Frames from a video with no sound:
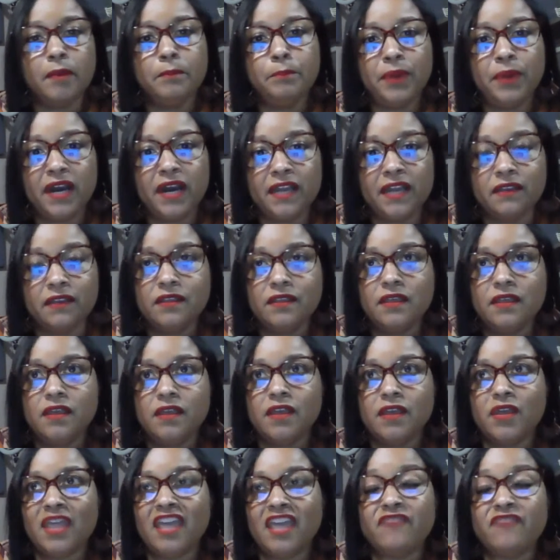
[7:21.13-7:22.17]
But
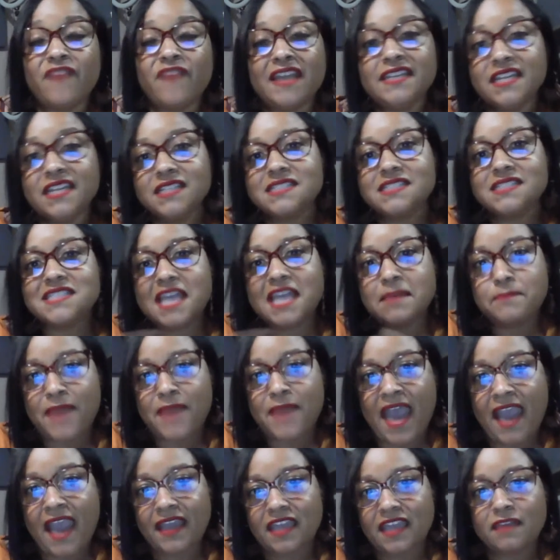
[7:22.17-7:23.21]
if I didn't stay
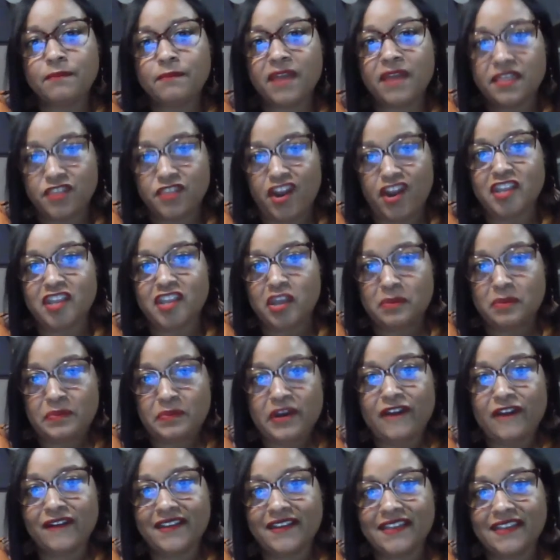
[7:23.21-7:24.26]
back in my third year of
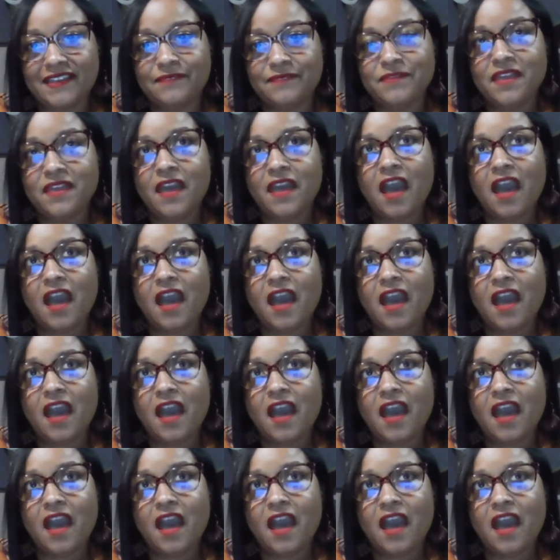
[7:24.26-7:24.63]
Berkeley,